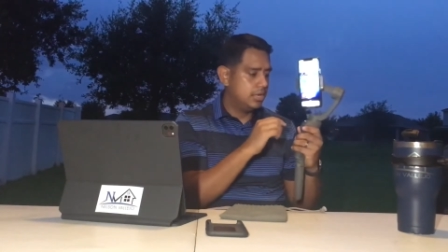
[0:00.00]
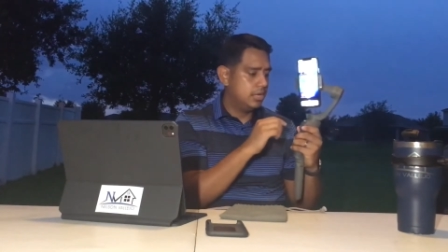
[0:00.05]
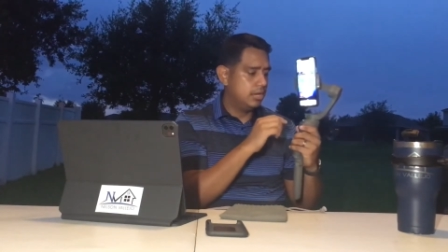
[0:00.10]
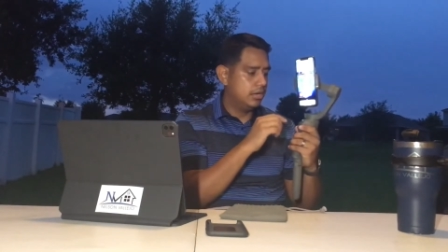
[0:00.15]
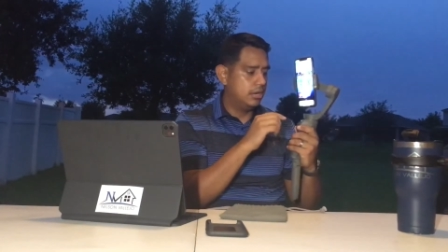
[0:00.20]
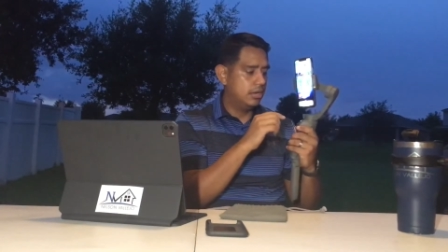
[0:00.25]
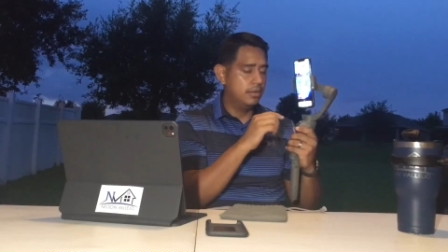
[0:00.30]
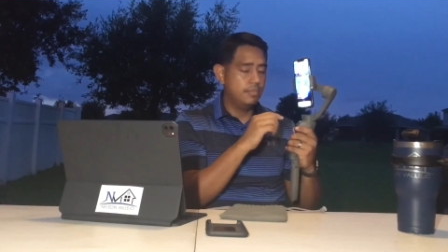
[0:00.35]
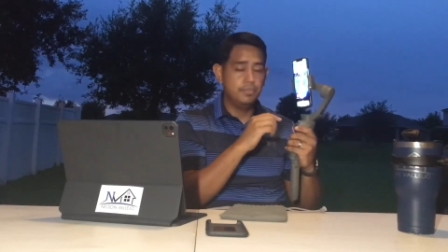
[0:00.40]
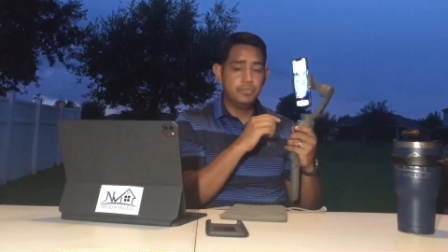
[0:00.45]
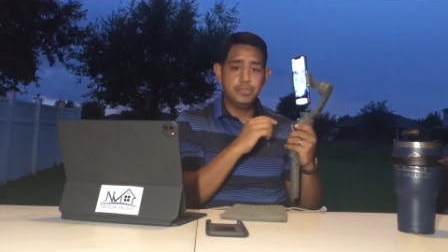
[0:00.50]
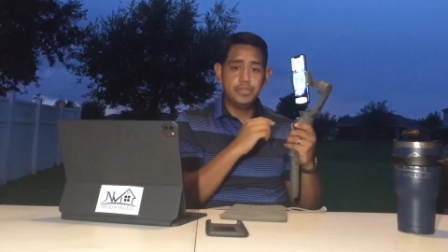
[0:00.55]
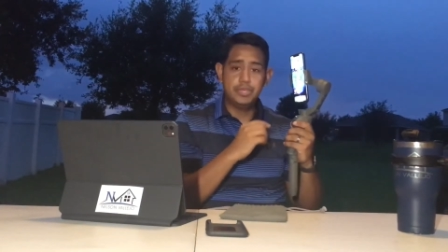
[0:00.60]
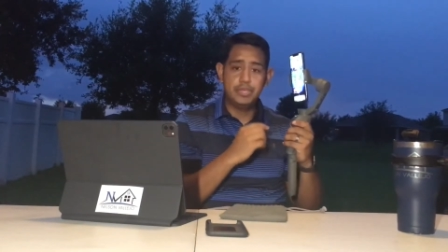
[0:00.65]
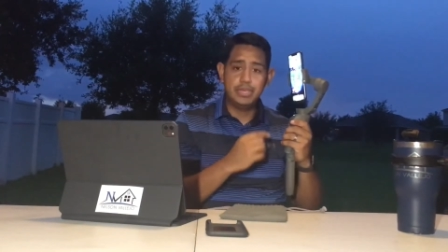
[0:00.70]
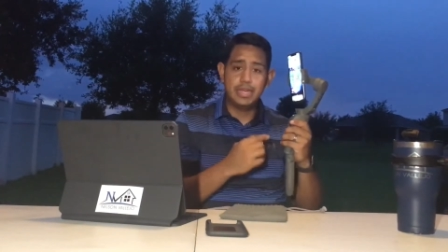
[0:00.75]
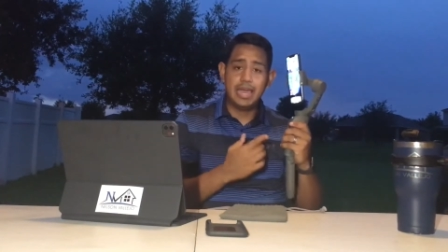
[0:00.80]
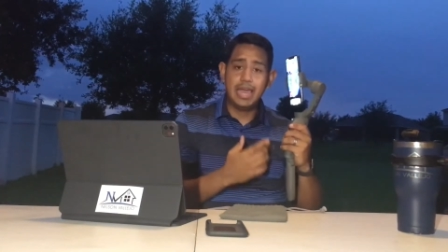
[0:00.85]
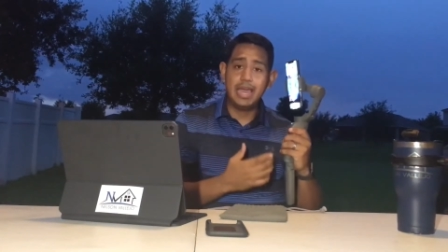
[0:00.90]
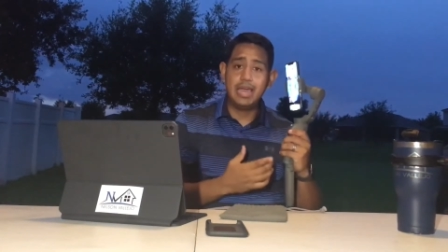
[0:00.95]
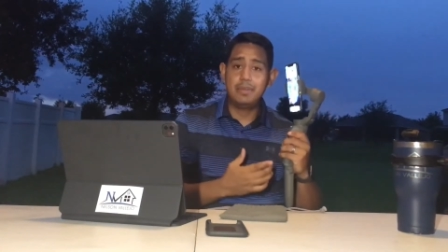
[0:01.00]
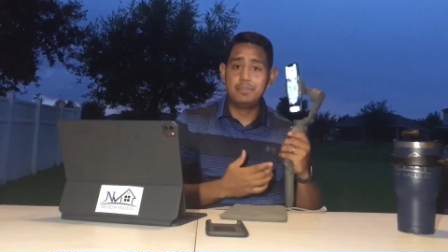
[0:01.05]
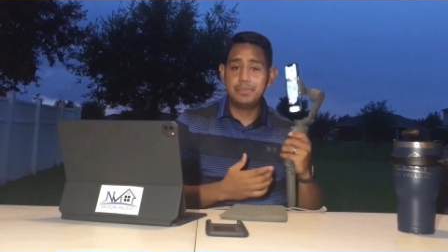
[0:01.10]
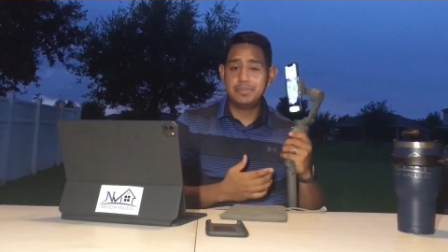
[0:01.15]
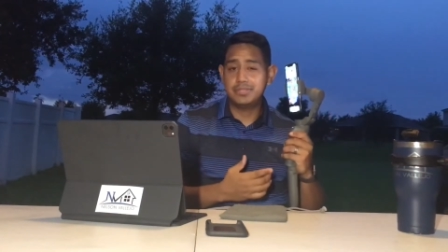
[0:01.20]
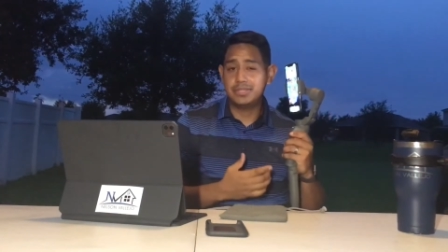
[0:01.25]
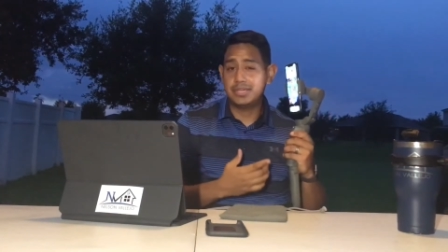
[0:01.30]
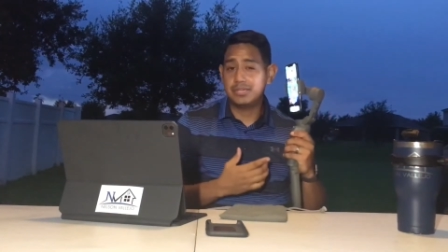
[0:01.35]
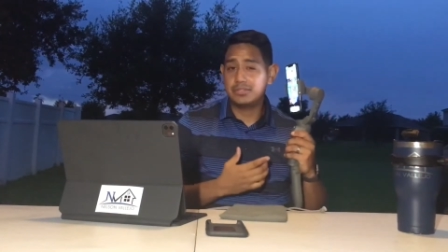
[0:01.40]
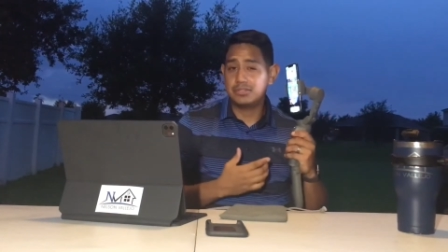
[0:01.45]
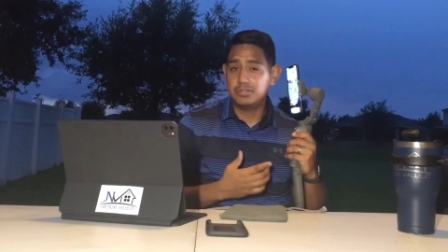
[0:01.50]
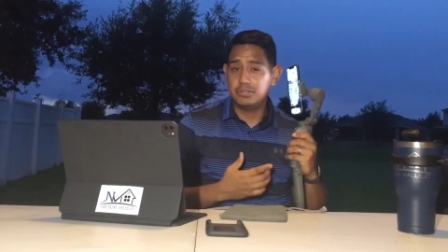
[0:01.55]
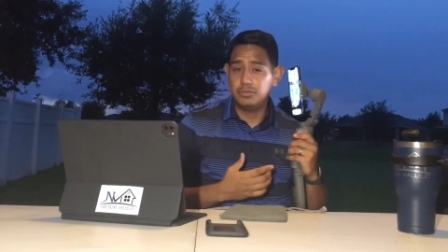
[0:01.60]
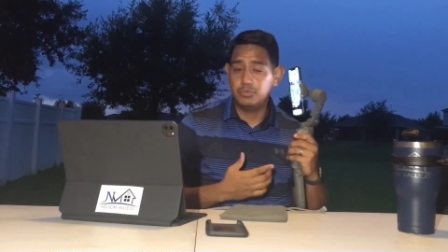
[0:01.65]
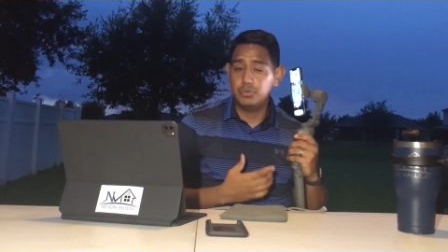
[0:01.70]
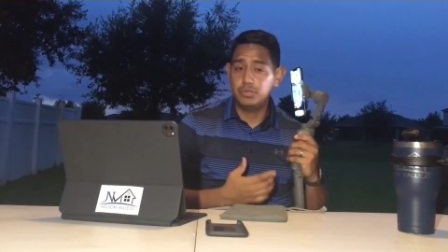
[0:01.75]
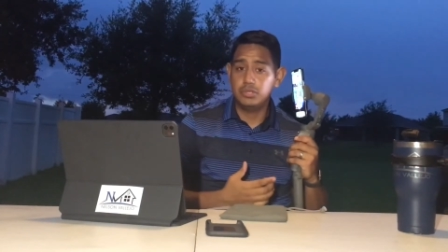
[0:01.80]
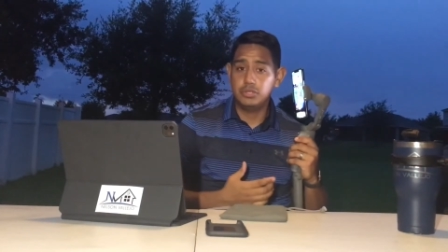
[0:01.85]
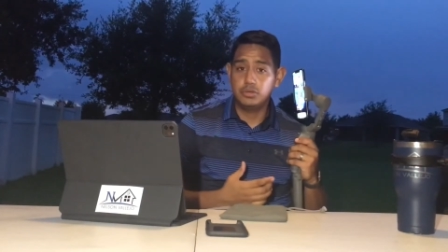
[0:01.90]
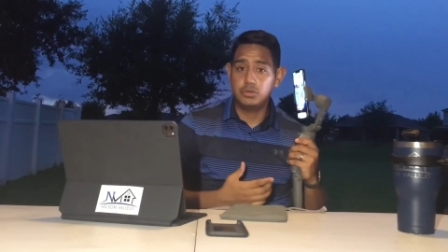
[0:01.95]
Um, the app is actually
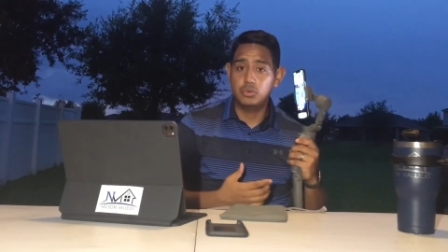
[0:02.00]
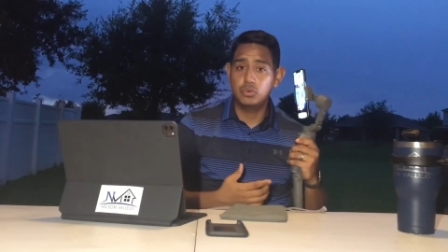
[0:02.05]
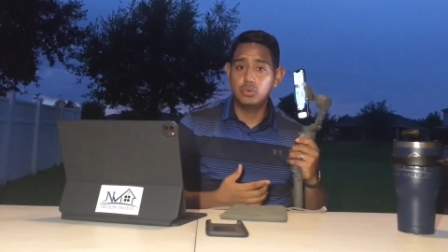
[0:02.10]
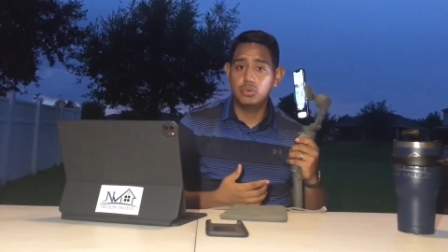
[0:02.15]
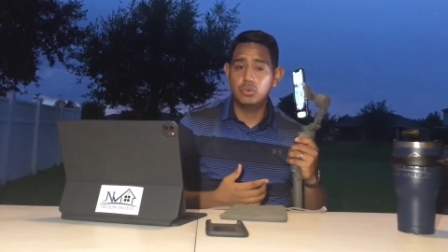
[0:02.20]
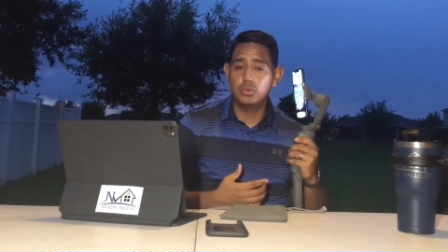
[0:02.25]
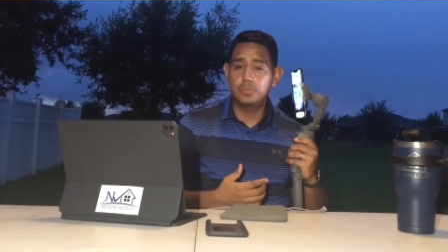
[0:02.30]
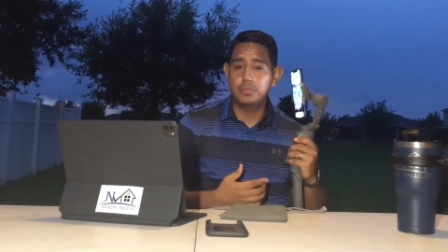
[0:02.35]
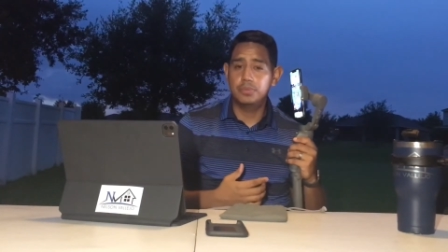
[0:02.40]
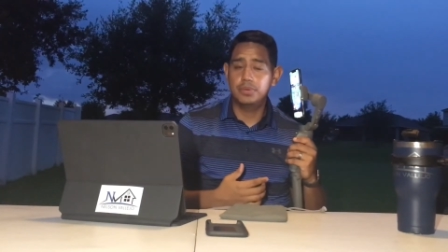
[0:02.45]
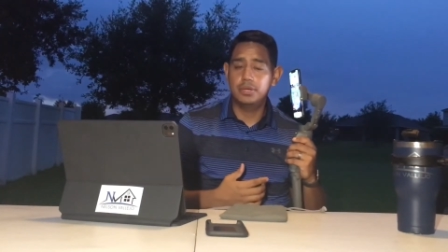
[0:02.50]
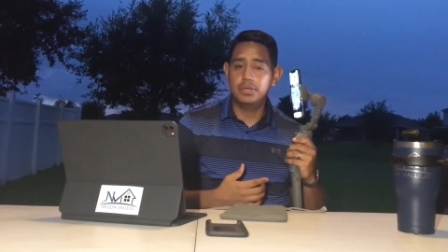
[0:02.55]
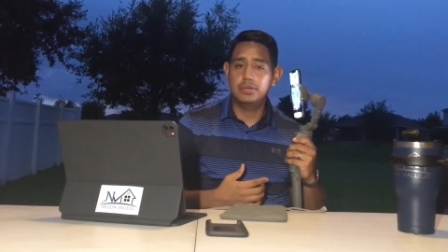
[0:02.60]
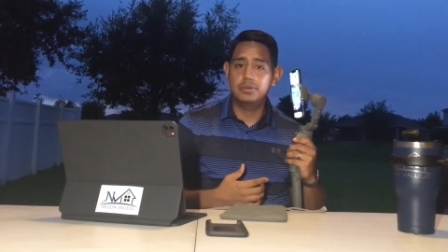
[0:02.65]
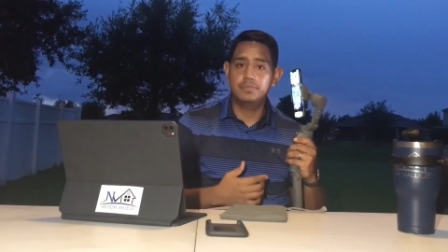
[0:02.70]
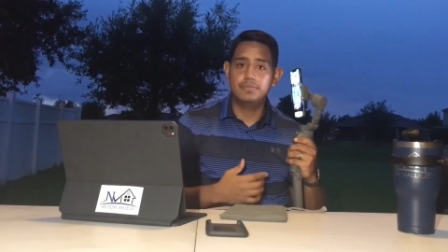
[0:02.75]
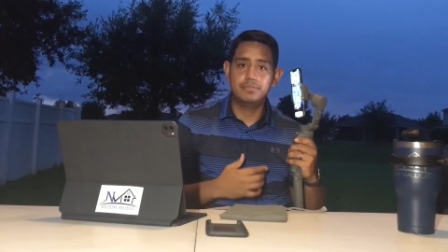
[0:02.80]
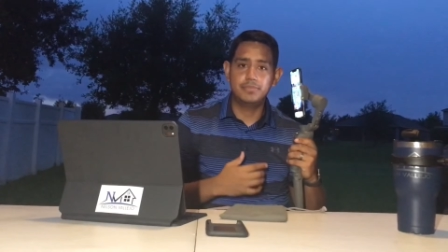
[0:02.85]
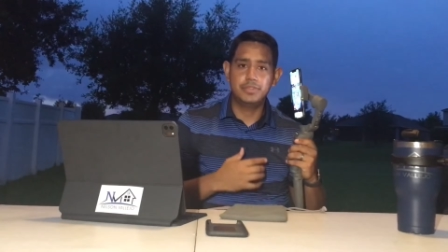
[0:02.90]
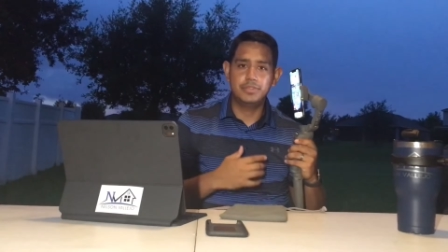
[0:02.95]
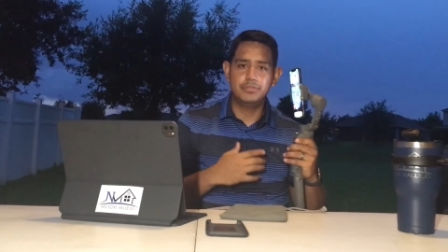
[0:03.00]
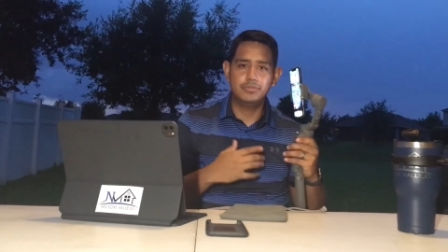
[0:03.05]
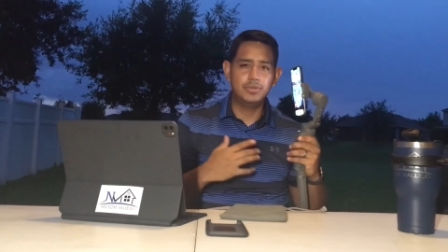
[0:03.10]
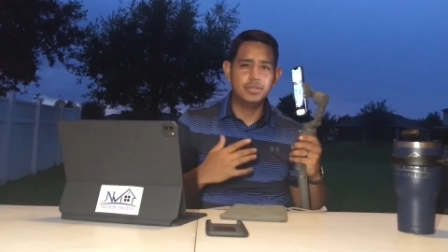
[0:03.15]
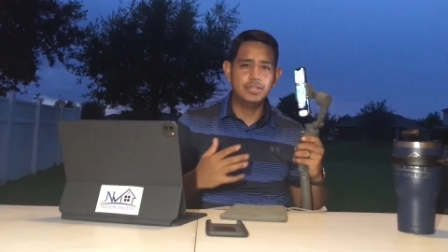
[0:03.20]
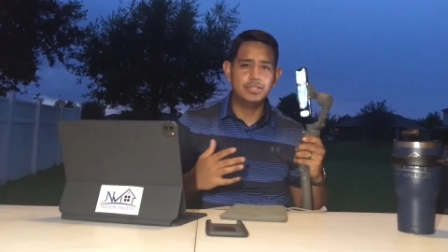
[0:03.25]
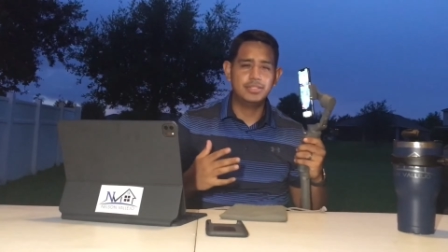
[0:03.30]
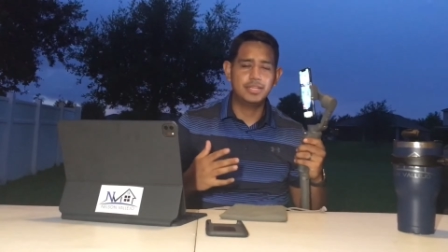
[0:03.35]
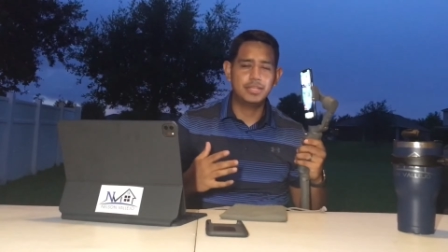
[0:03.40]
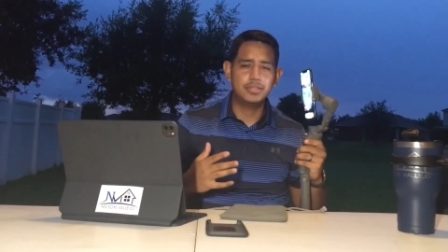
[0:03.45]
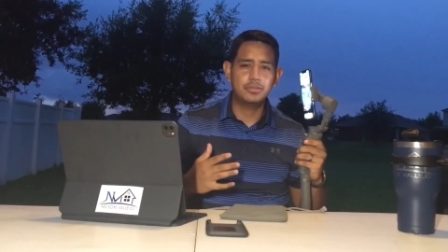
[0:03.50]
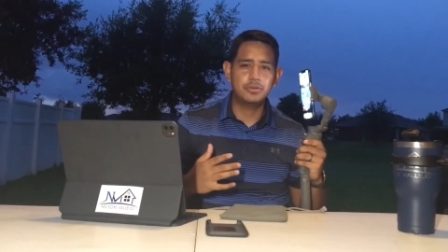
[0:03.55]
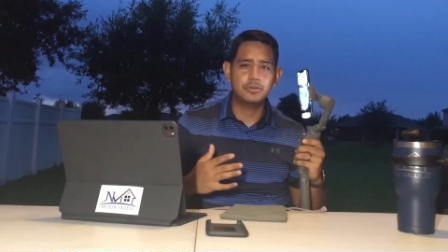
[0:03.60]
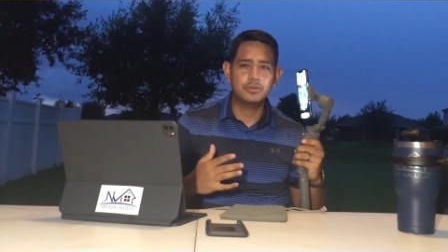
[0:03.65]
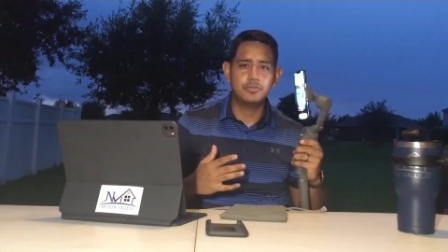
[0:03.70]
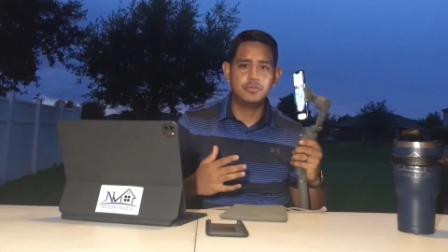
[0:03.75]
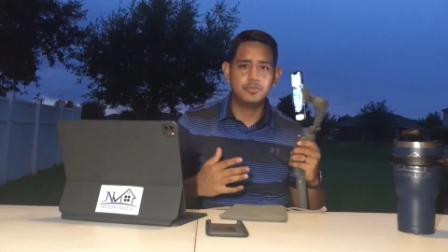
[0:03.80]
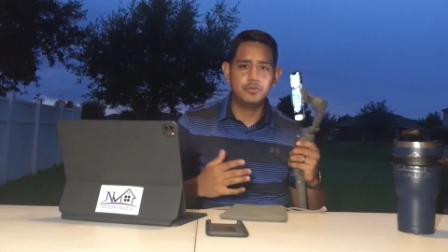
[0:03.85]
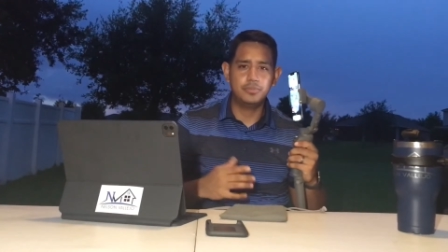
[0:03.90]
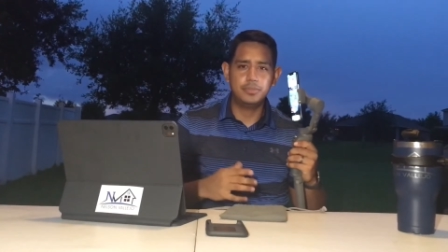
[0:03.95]
really cool, but it's really technical
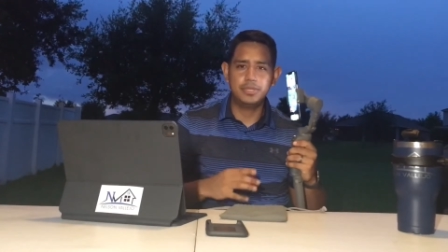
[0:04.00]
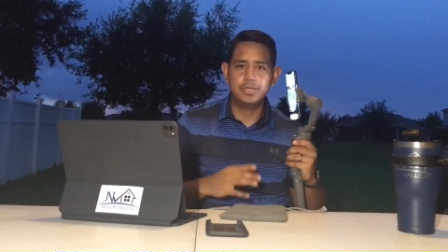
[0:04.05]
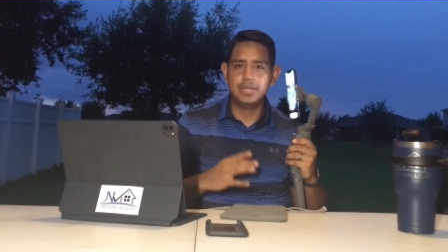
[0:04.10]
for me.